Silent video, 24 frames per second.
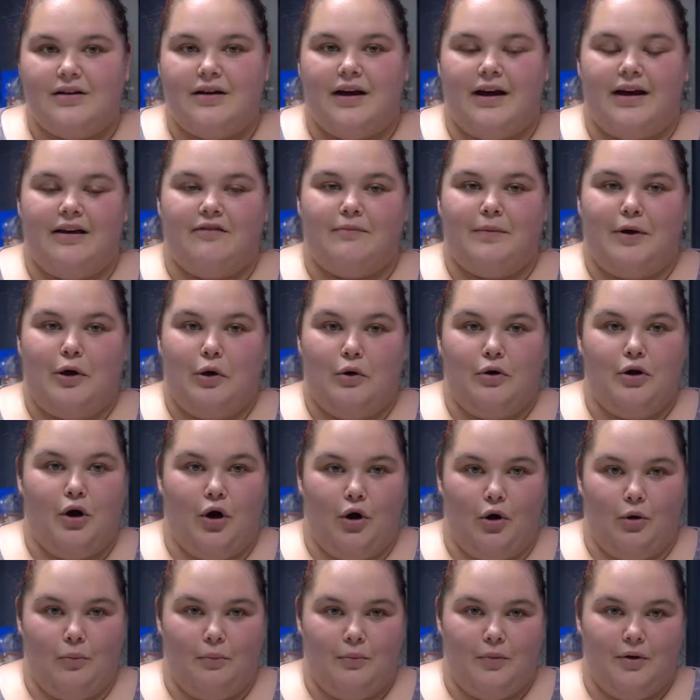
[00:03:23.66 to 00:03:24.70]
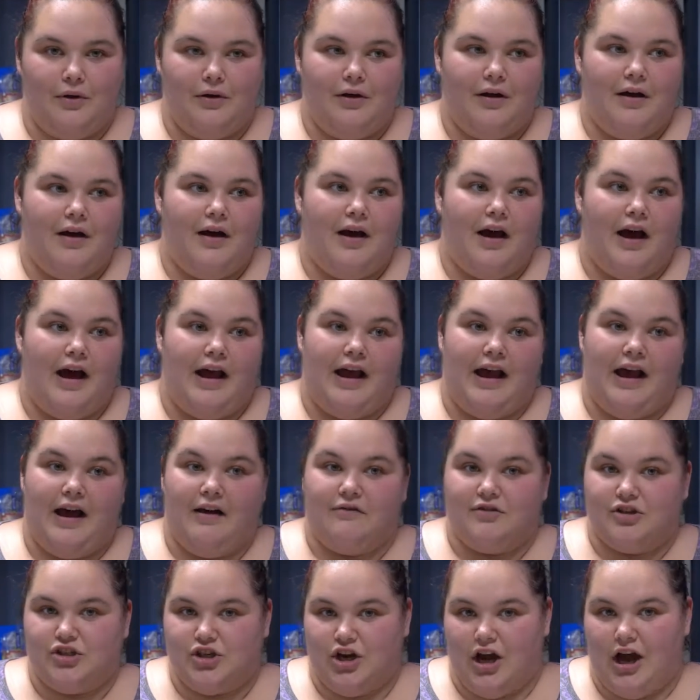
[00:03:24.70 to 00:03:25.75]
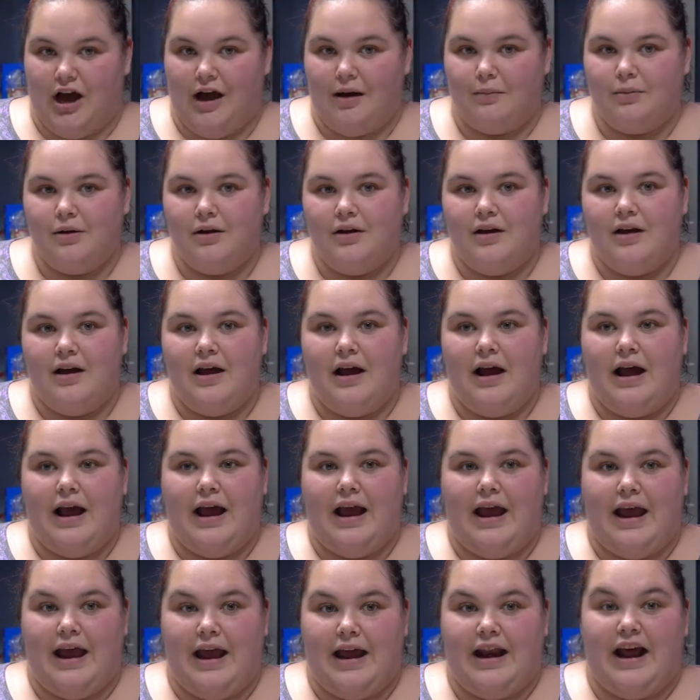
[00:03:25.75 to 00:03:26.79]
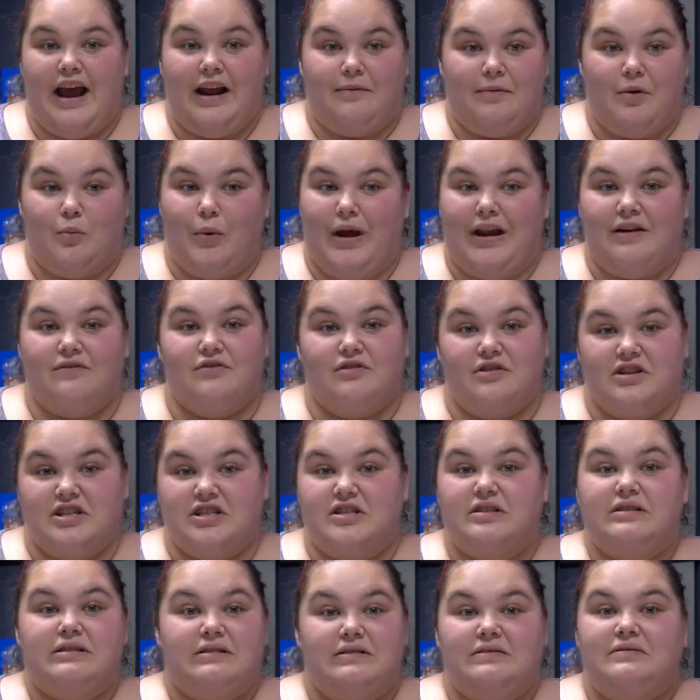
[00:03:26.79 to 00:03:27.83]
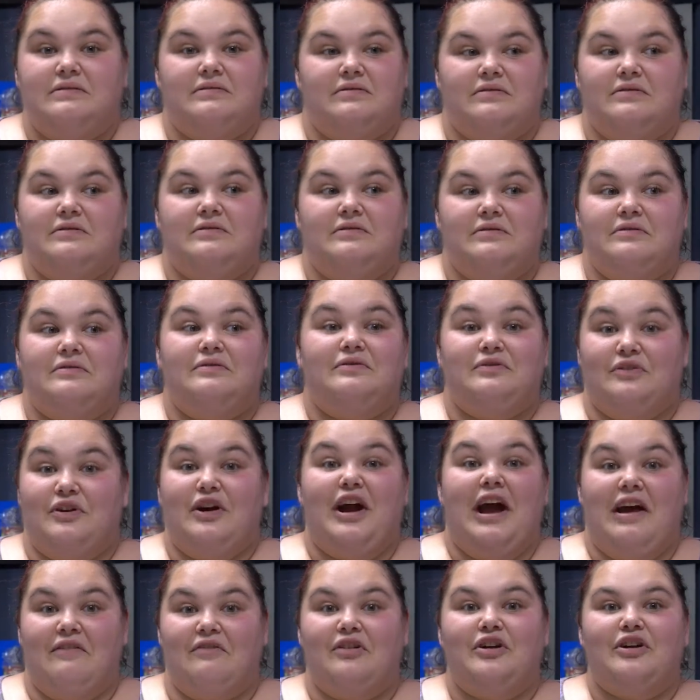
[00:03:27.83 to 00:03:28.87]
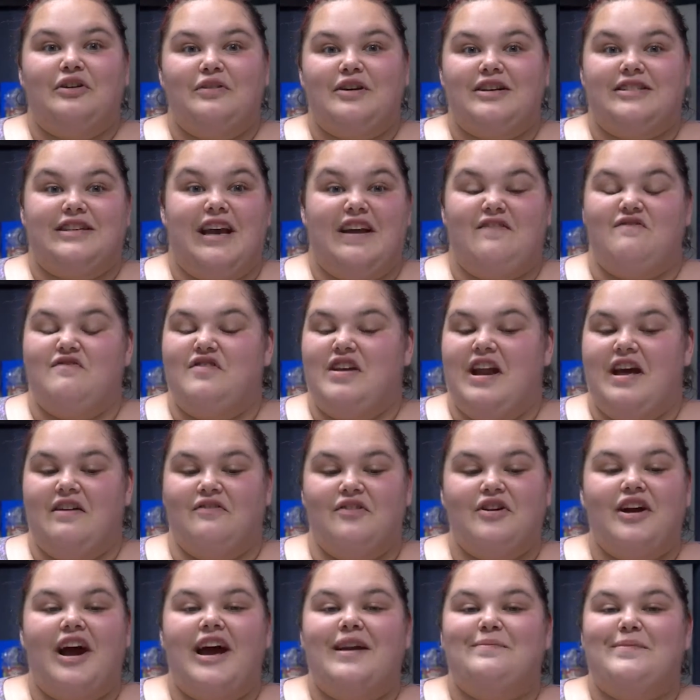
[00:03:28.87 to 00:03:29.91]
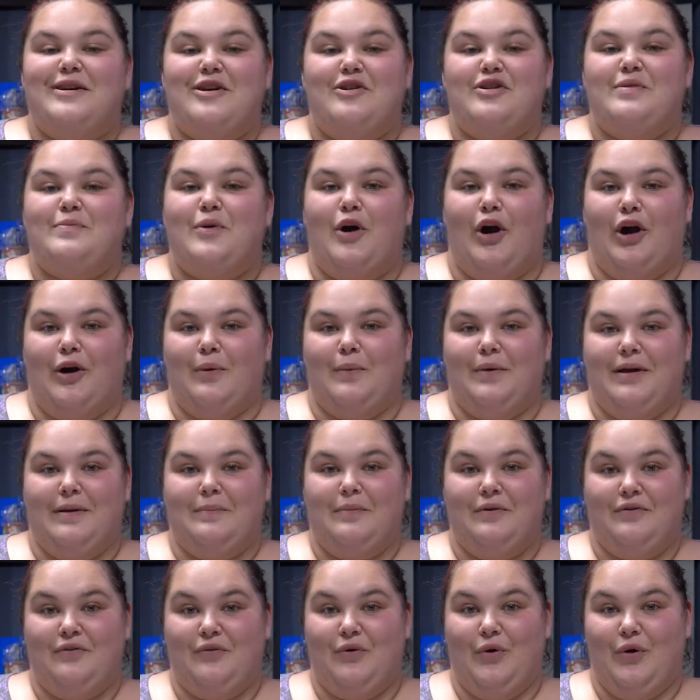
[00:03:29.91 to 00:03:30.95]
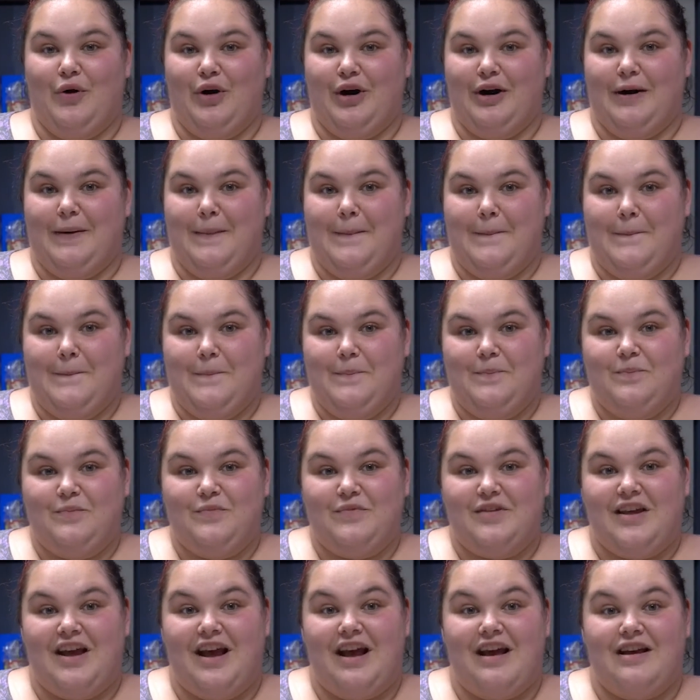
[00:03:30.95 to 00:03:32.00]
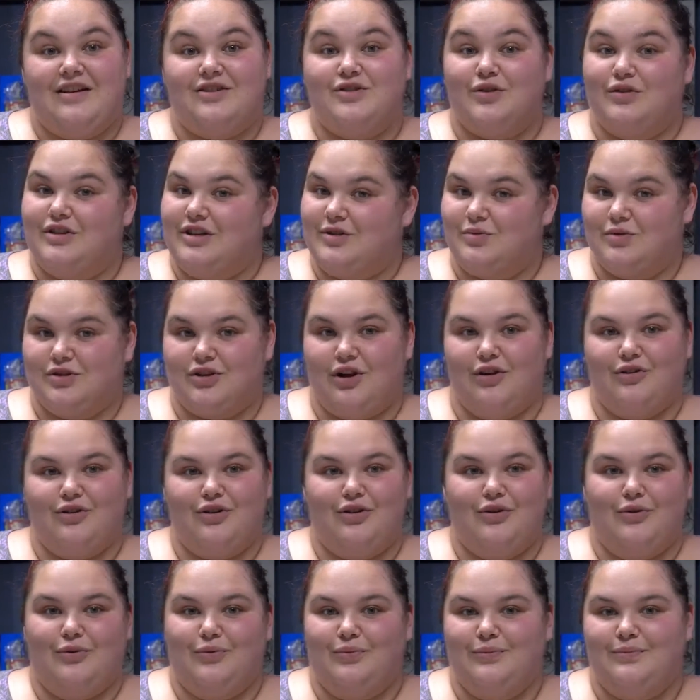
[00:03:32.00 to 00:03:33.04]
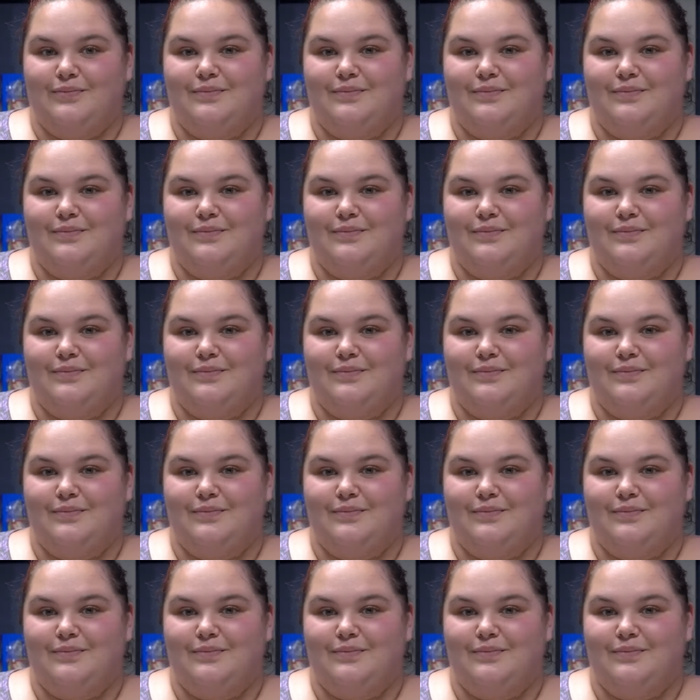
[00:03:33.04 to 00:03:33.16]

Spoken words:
I have my own home, I have a job, and I'd been waiting for this forever because I've never had my own apartment before, and so this was all new.